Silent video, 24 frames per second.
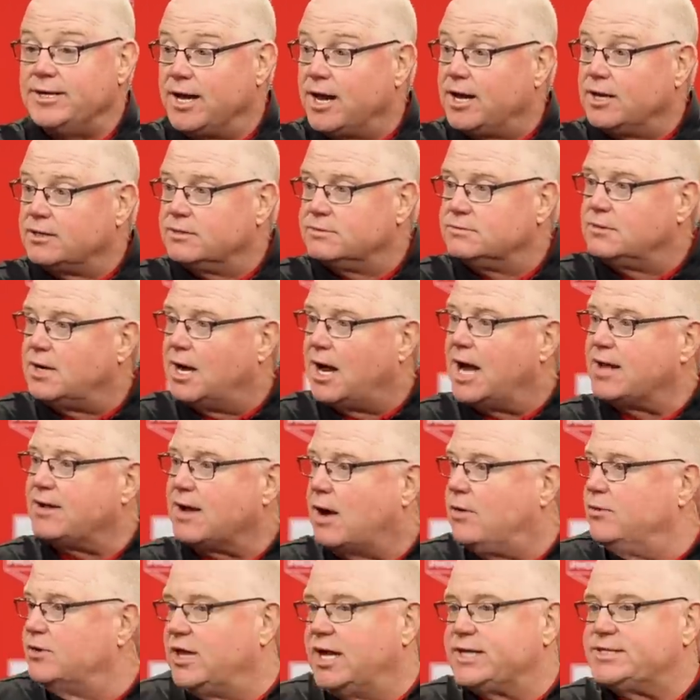Yeah.
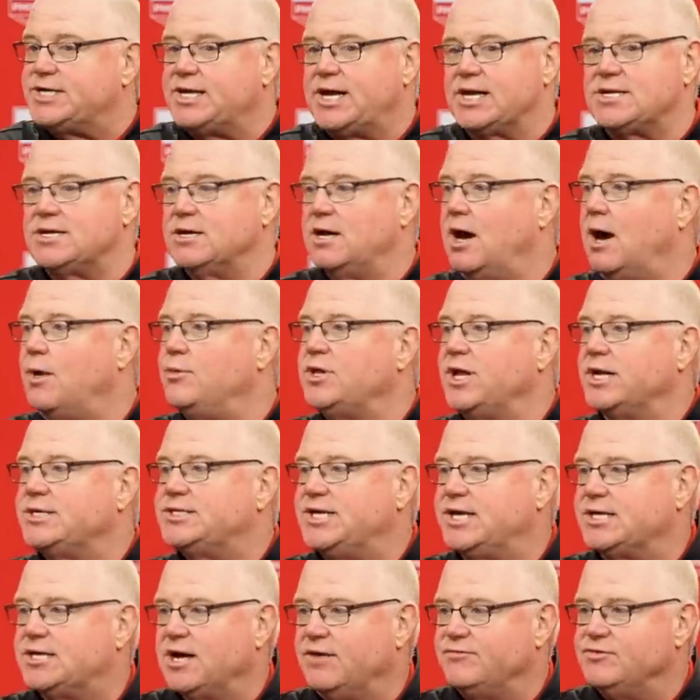I would like to get
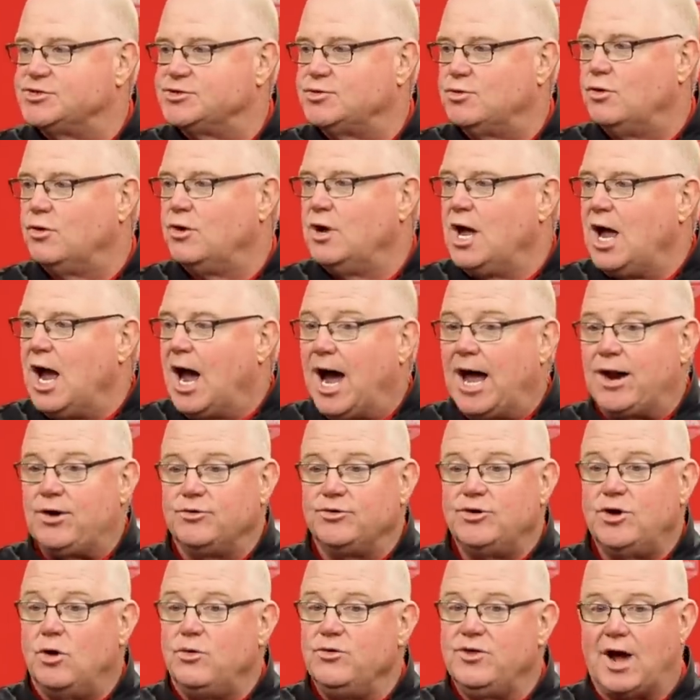to every school. I
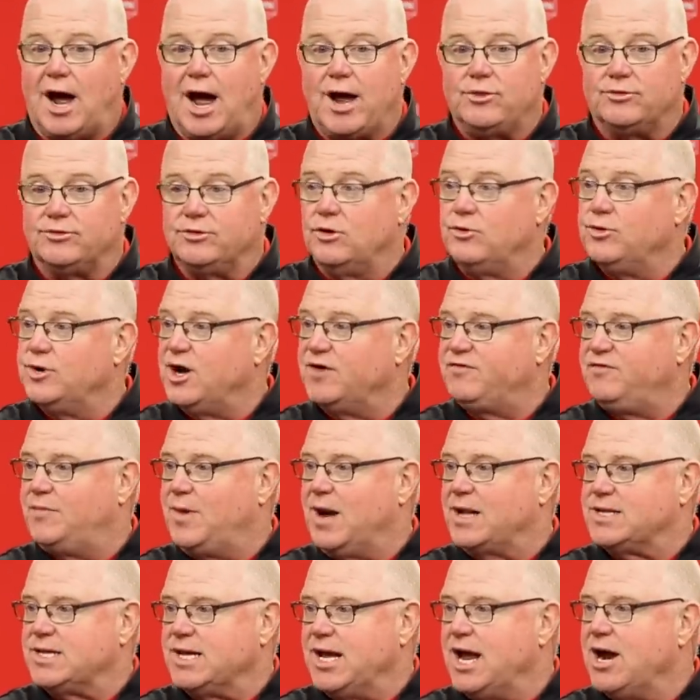don't know enough
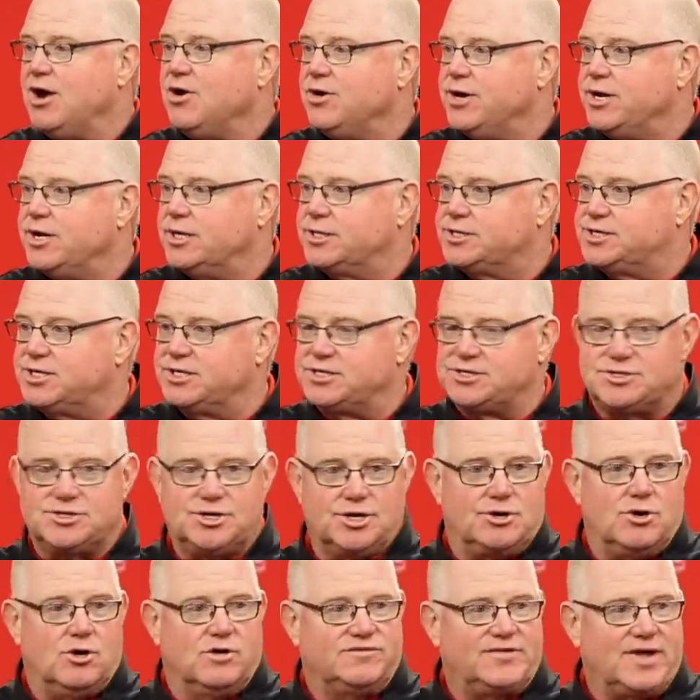about the area
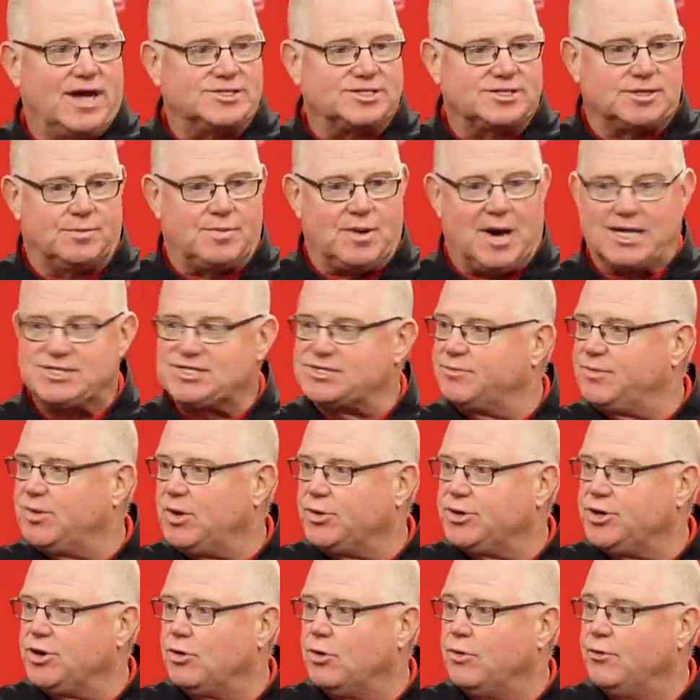to know if that's a
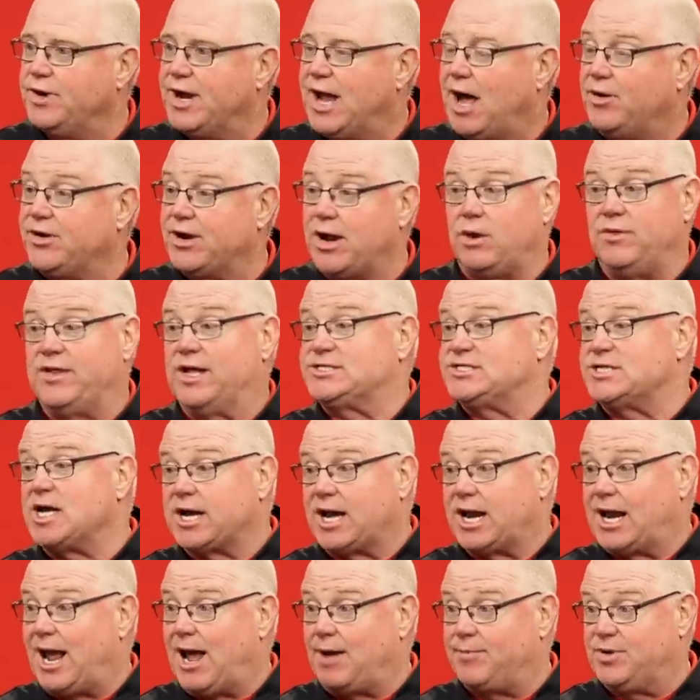possibility or a reality. That's
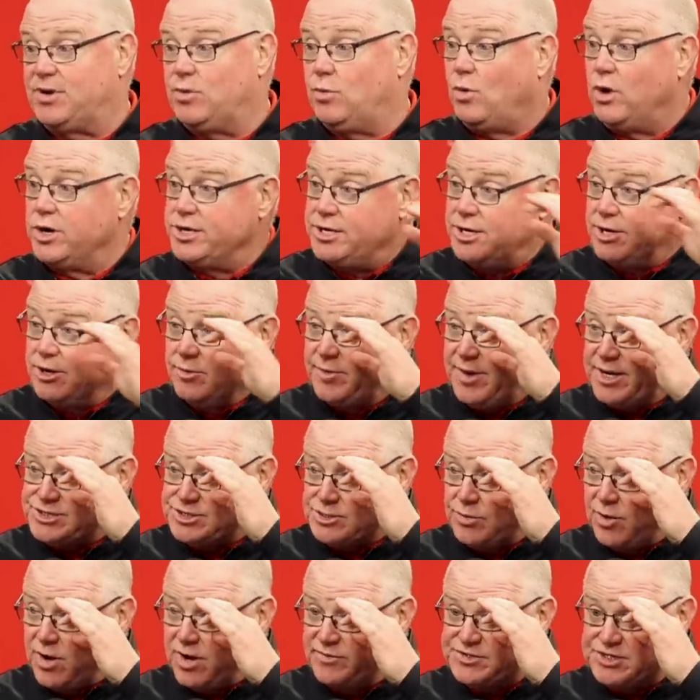not going to happen in 1 year,
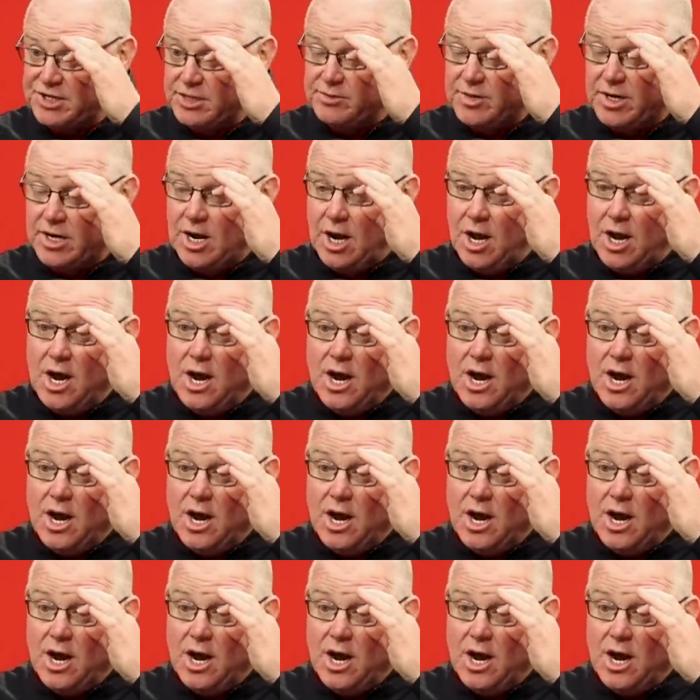based on what I've seen. But